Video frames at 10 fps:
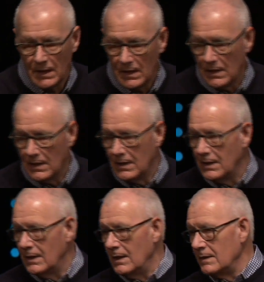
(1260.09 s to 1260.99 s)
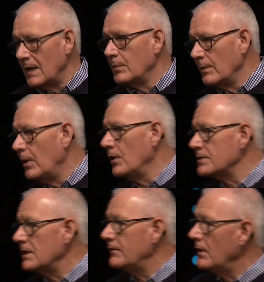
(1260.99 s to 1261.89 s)
Okay that
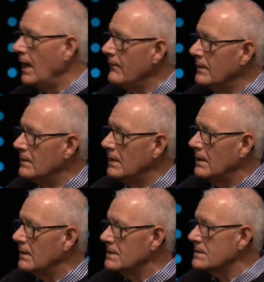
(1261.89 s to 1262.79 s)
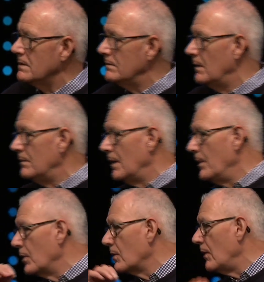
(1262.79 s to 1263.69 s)
propulsion, if you have a, a just a, a
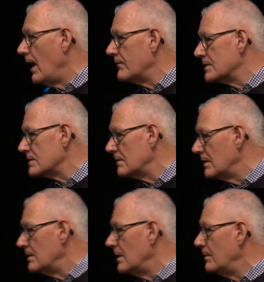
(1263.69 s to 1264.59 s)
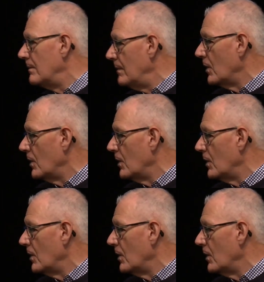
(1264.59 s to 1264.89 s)
motorcraft, just a, a